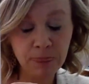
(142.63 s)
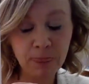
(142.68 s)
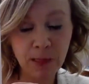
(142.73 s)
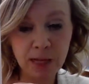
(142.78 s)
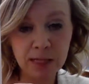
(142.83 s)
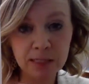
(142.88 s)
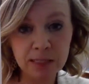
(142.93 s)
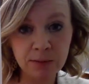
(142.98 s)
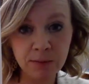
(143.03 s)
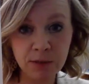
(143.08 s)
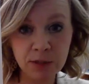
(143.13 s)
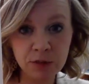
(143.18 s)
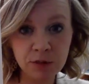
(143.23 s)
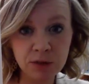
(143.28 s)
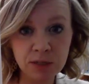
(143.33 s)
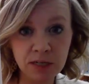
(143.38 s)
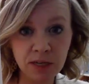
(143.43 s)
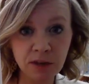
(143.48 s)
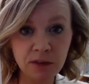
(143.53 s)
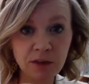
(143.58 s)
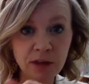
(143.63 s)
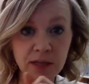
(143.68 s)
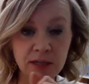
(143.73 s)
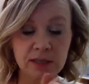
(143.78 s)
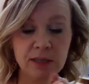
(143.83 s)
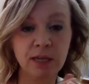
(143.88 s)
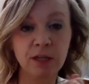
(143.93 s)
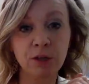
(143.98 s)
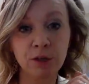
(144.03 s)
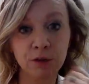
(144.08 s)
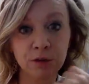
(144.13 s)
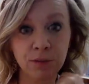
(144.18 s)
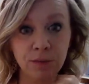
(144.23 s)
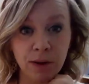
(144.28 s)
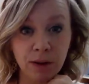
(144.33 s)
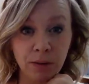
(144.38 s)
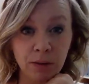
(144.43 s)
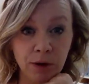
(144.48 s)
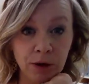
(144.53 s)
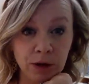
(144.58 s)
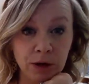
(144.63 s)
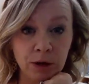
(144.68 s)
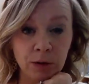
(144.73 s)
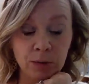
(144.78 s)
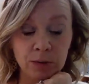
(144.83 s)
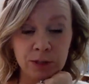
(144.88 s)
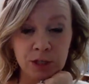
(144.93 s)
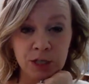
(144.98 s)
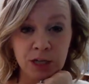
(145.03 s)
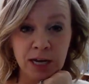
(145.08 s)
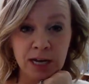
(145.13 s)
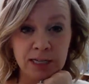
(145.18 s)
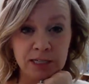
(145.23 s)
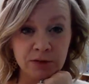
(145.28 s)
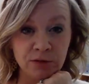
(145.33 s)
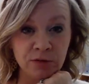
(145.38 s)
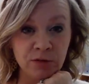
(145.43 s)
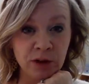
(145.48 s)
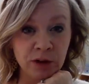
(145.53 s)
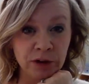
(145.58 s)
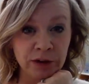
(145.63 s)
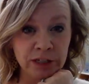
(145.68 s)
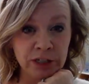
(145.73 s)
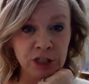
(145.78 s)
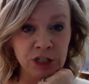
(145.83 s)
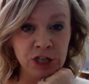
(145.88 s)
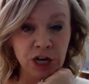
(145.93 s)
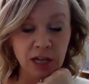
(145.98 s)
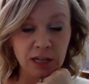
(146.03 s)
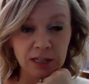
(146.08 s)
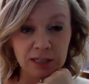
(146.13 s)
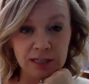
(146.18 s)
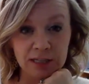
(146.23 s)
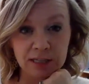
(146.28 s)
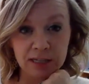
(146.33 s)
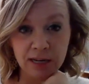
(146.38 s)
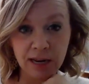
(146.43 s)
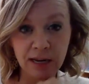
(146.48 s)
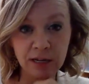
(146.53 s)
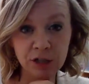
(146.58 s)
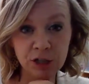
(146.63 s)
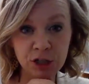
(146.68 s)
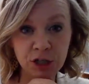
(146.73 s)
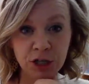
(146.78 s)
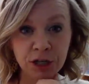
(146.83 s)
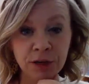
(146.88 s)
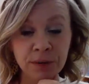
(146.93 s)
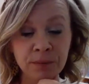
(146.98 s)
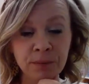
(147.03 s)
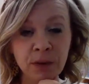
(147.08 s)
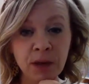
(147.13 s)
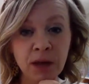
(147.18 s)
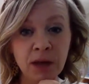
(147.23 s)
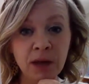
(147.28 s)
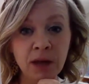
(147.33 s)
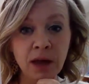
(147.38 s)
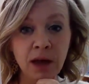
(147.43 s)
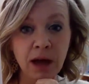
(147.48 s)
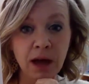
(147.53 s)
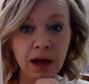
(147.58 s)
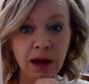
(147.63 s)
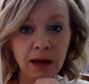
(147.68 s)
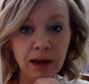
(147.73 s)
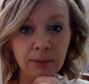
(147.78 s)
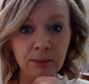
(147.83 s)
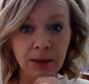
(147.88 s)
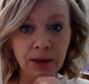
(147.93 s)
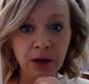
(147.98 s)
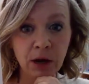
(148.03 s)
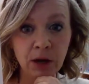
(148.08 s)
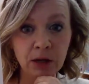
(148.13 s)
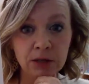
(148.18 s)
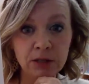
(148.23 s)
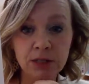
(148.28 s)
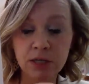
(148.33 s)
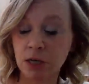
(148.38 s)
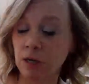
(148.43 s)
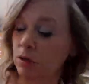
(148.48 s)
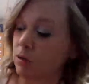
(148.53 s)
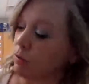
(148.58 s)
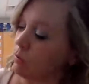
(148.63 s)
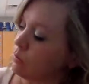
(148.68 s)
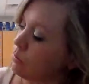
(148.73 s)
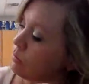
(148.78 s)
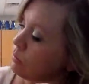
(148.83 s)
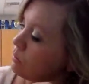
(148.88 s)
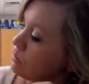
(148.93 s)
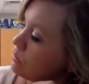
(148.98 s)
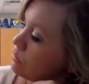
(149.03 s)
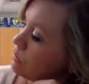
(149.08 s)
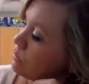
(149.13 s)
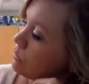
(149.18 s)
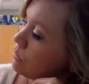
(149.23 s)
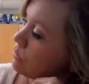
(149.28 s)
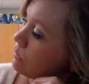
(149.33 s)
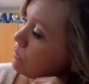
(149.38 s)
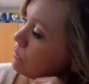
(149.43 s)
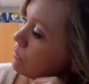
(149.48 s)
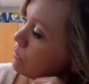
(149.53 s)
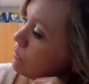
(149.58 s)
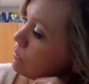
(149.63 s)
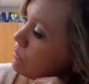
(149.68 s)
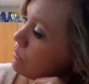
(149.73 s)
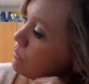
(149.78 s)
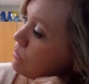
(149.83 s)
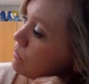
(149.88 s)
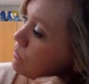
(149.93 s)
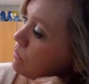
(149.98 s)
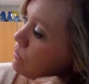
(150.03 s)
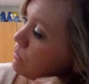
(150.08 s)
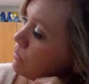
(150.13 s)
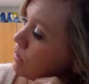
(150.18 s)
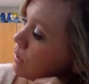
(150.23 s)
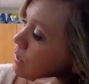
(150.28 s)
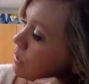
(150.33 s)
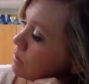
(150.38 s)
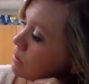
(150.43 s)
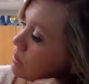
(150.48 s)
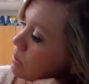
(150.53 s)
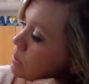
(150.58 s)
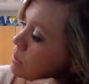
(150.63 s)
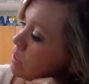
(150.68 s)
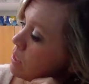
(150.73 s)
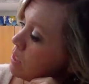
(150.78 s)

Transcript: And some interesting things I learned about her was she has a very jealous nature. And also, what else?